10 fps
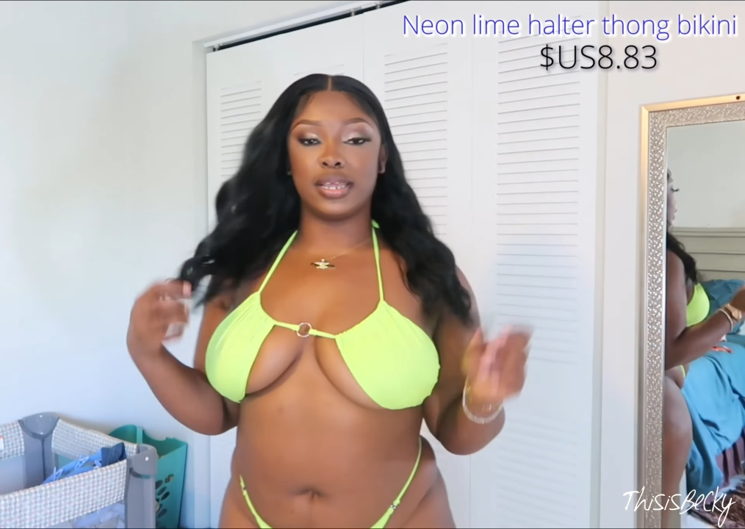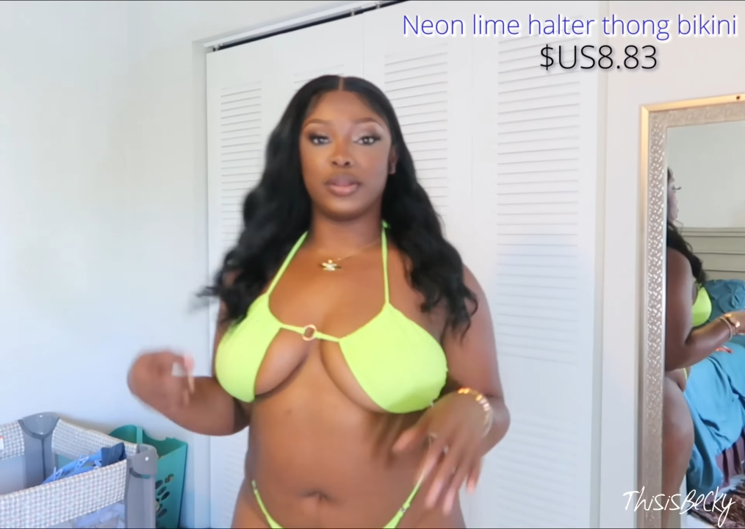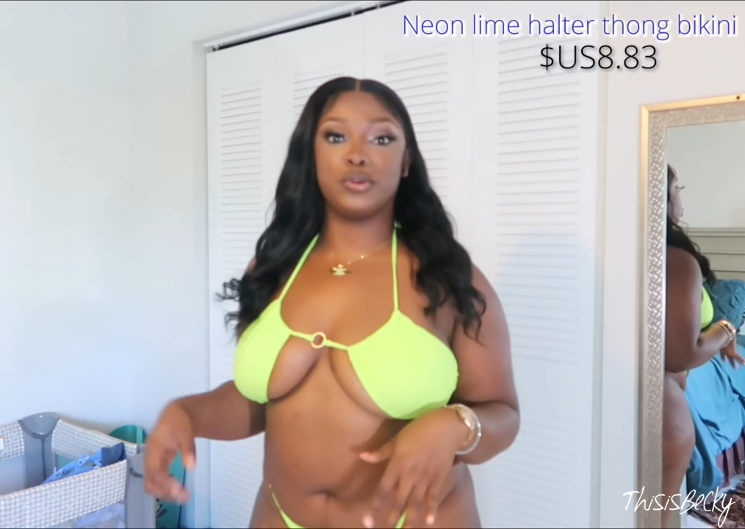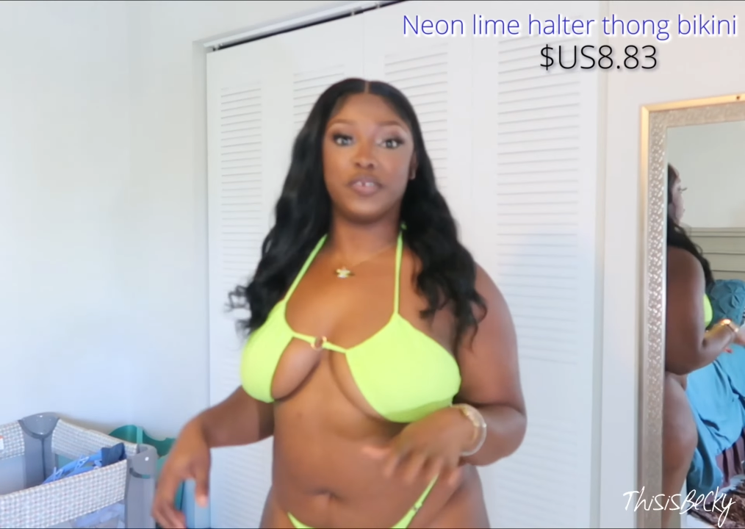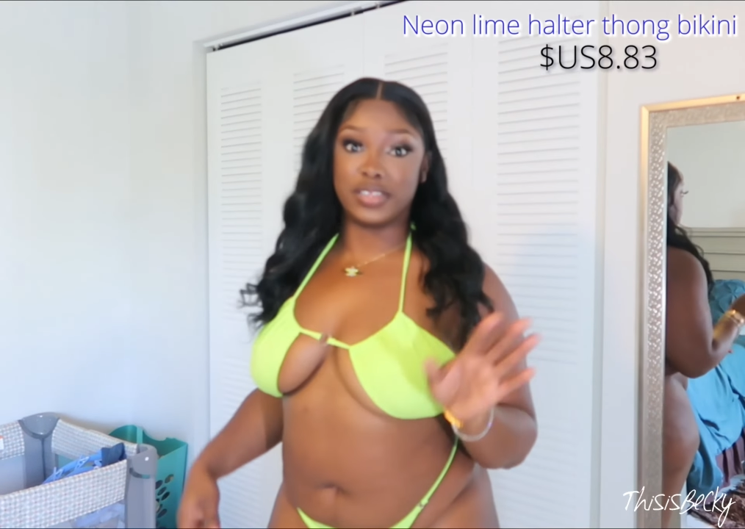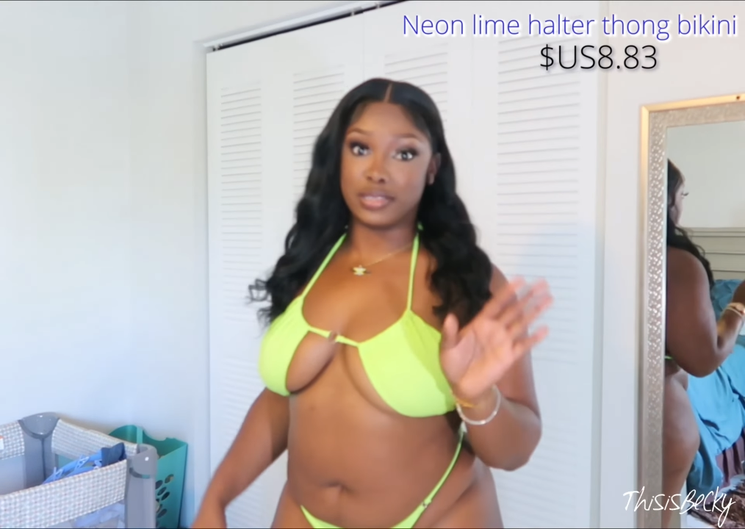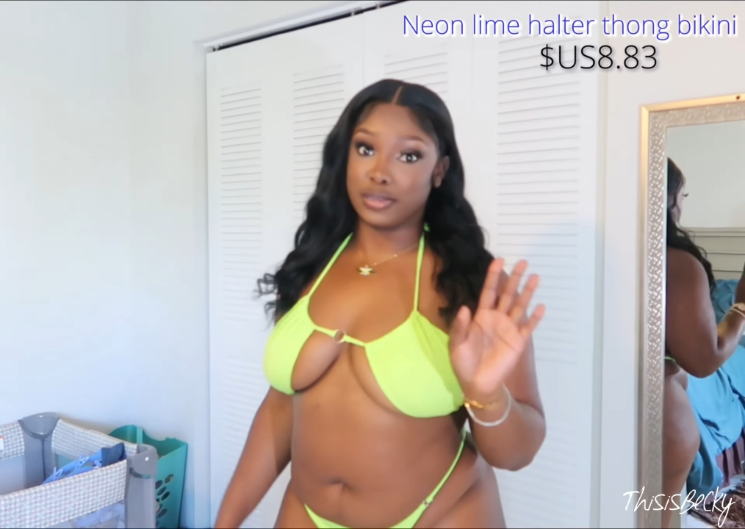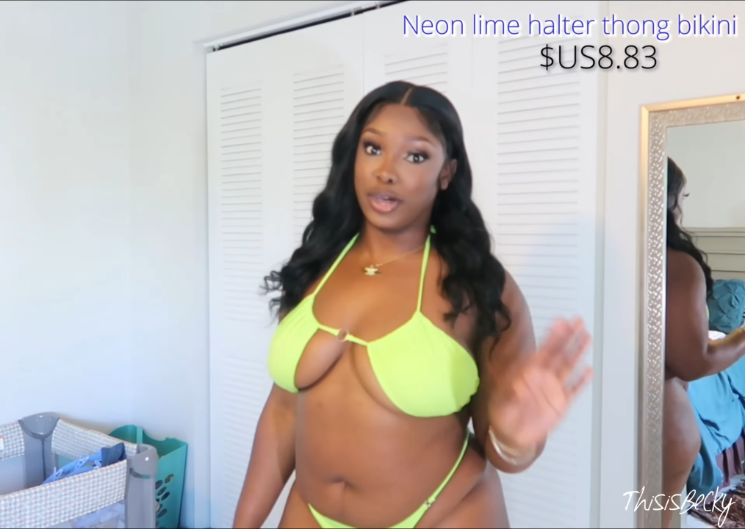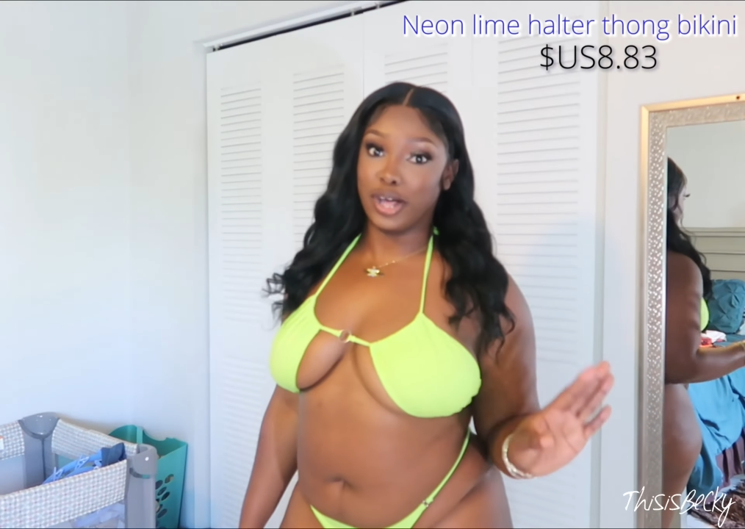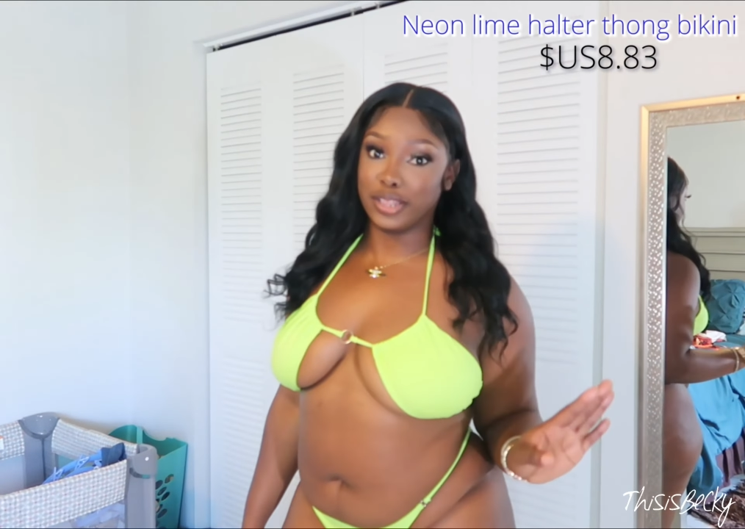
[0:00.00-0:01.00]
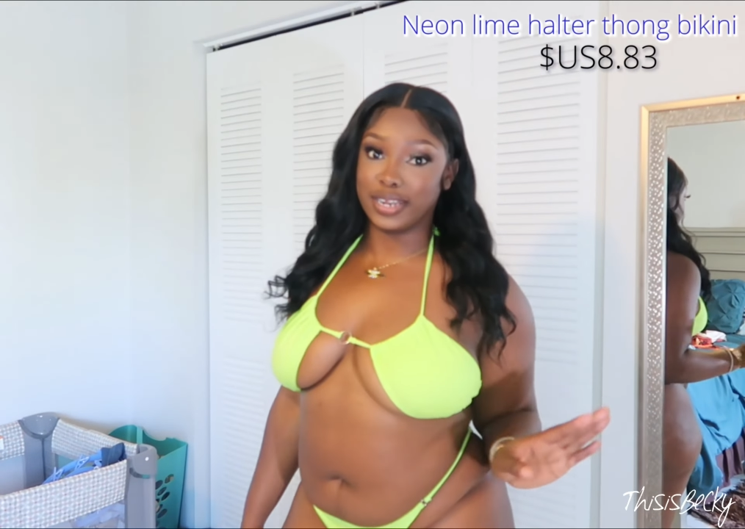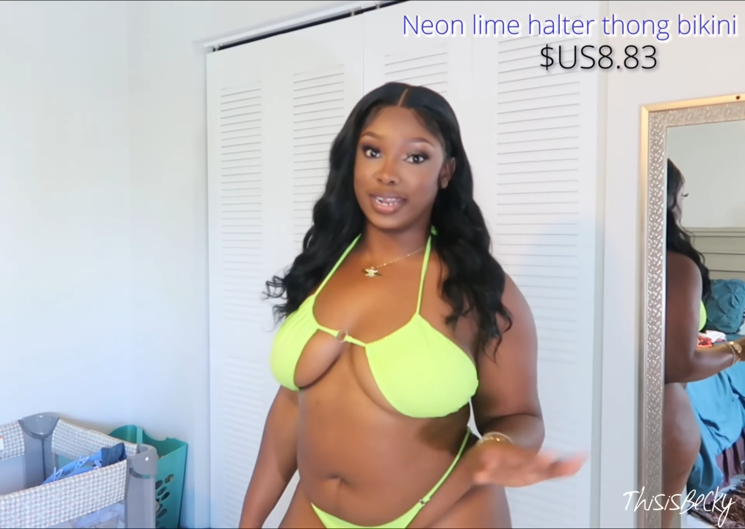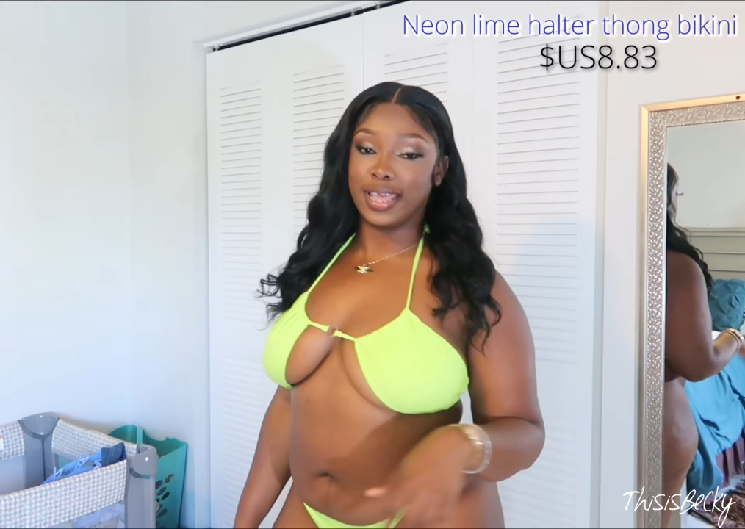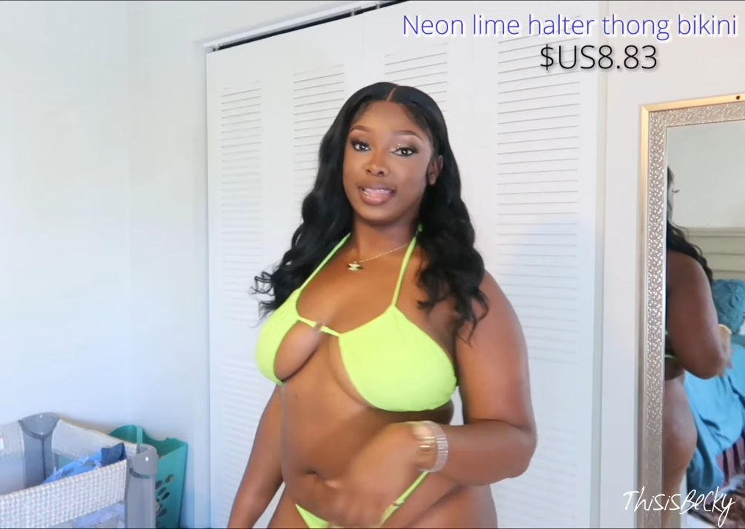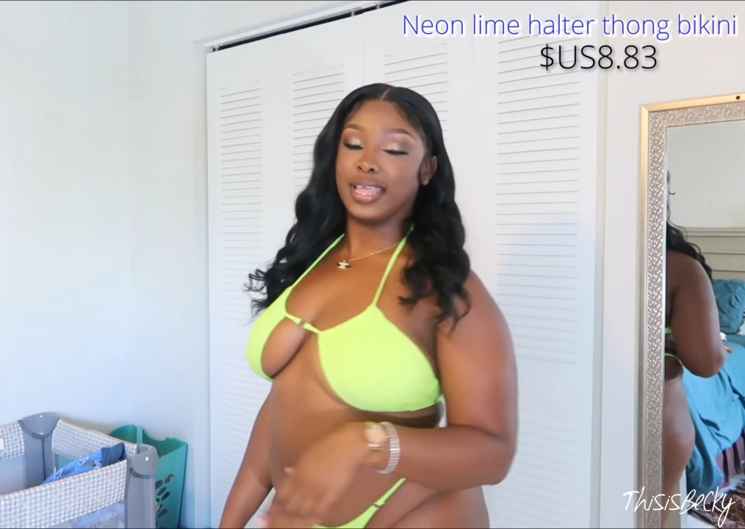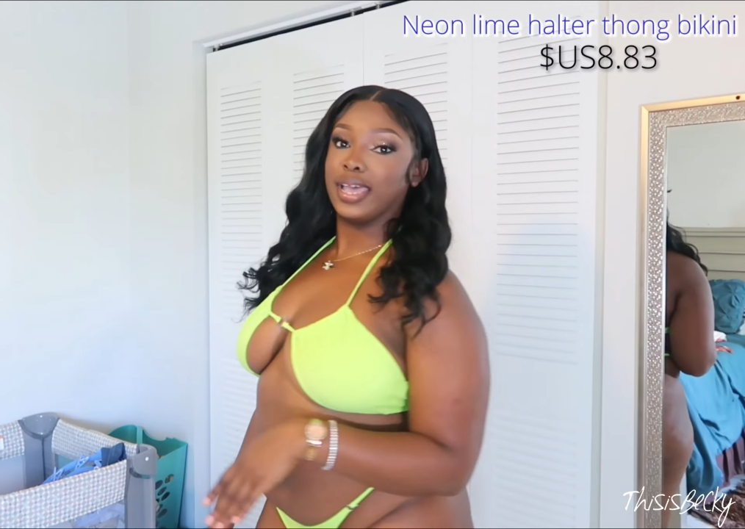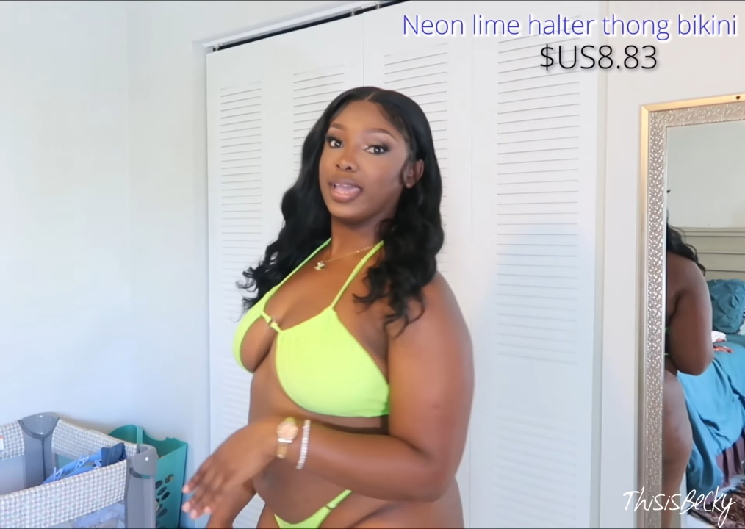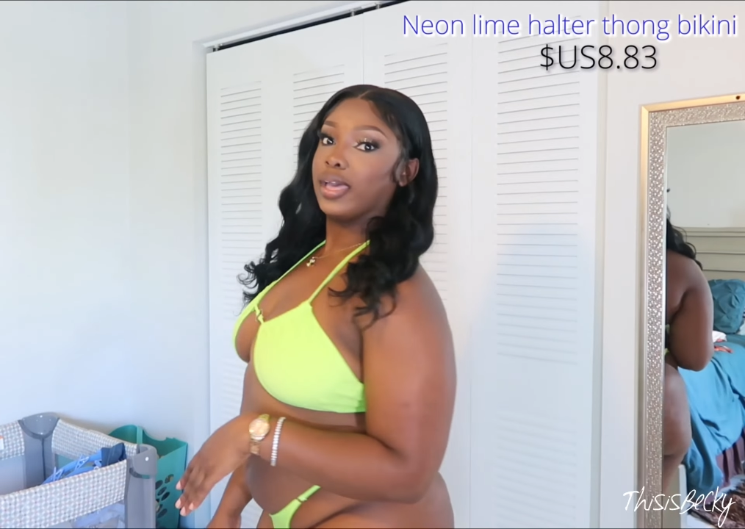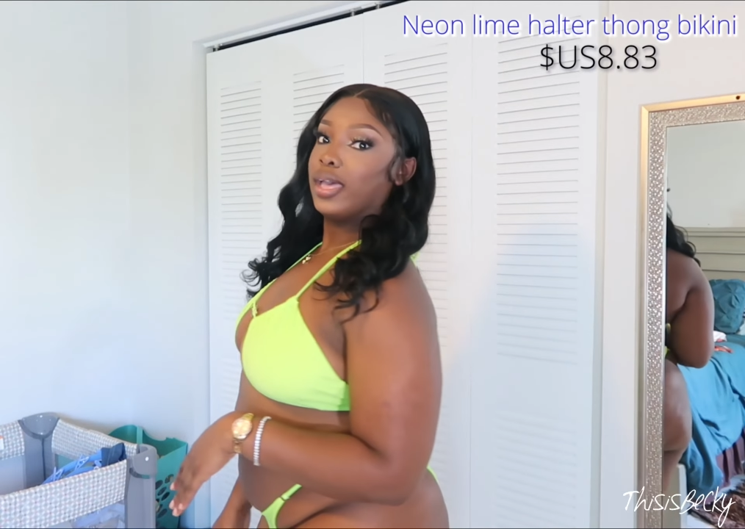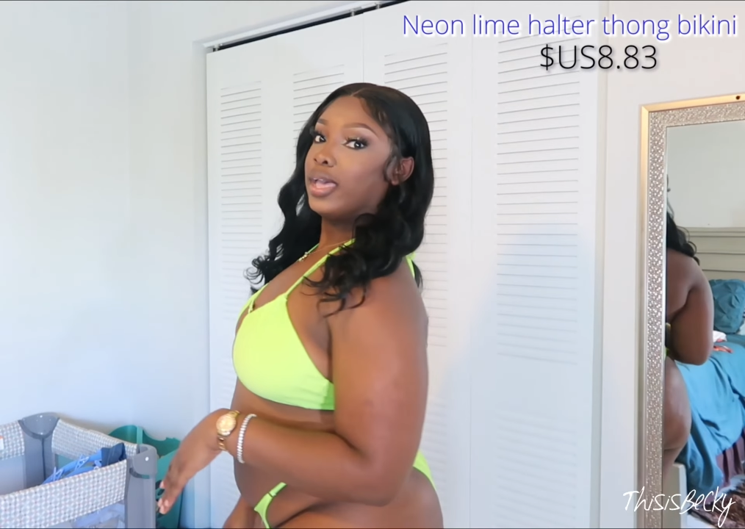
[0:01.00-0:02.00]
I don't know if it's the color that I
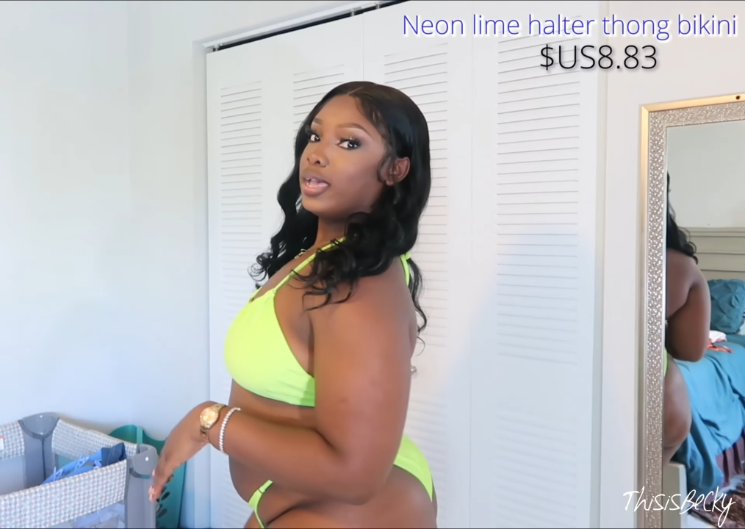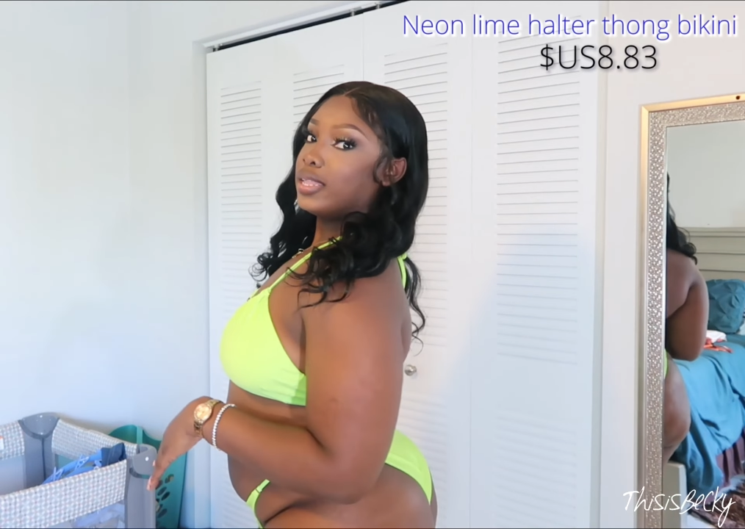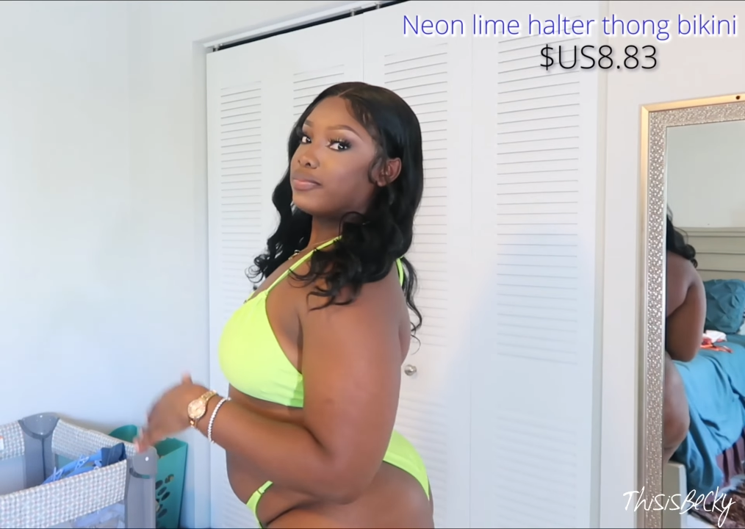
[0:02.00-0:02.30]
like.